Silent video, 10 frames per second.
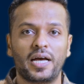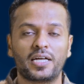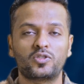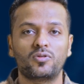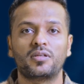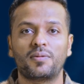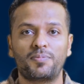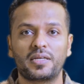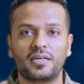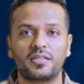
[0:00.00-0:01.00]
actually
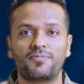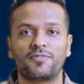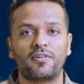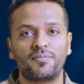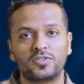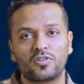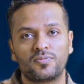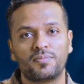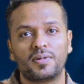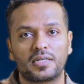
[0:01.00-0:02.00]
replicate the performance
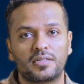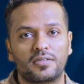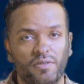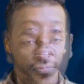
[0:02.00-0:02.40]
of the market.